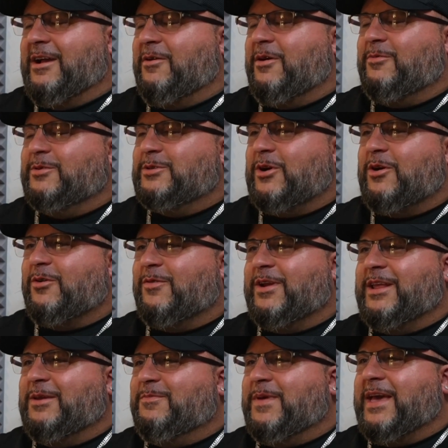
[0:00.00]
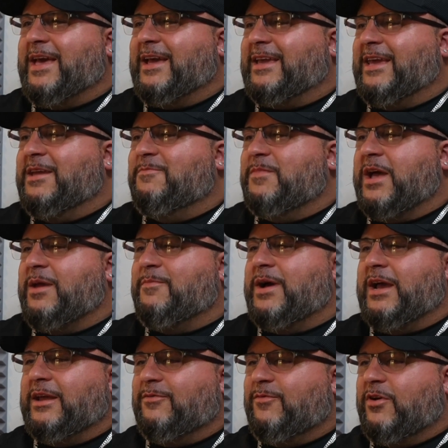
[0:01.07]
was already back in my
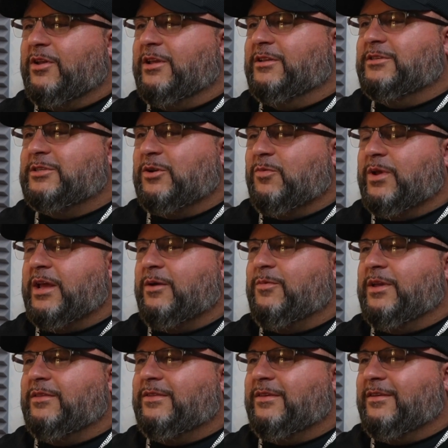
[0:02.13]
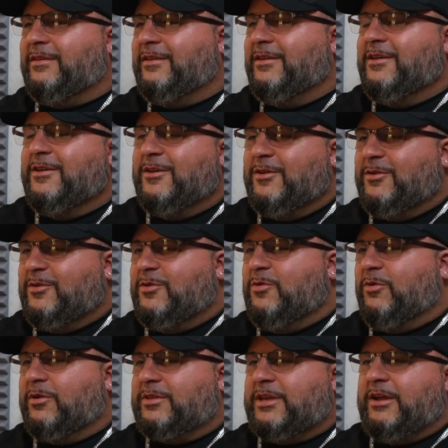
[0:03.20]
mind running, so when I went to
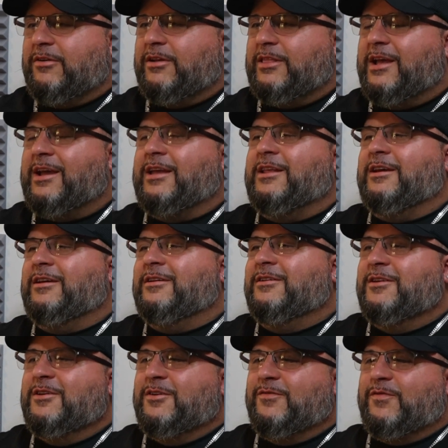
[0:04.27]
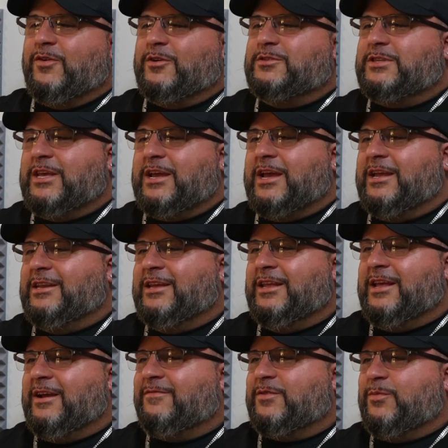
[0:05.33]
North Carolina, first thing I did
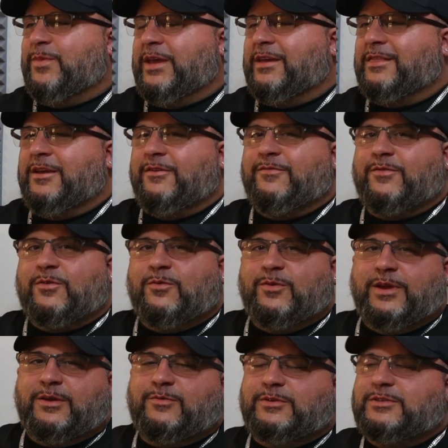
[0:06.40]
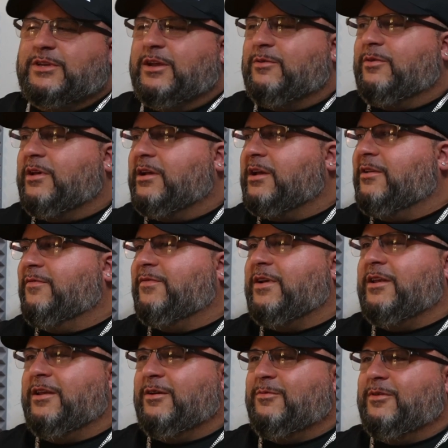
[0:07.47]
after being there for a week was like, well, I got to
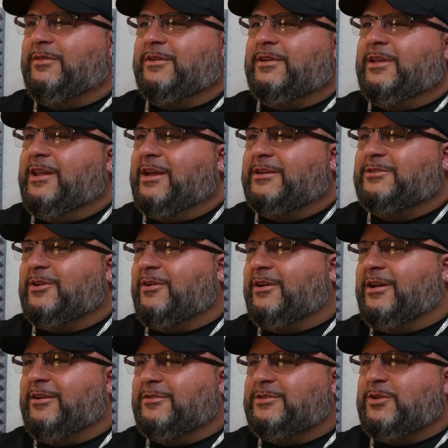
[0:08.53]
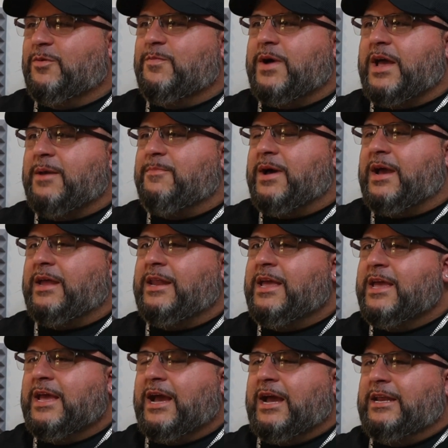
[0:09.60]
find out where the connects are here. So my mind,
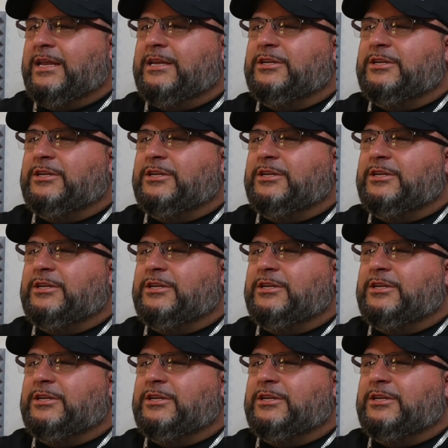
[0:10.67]
I didn't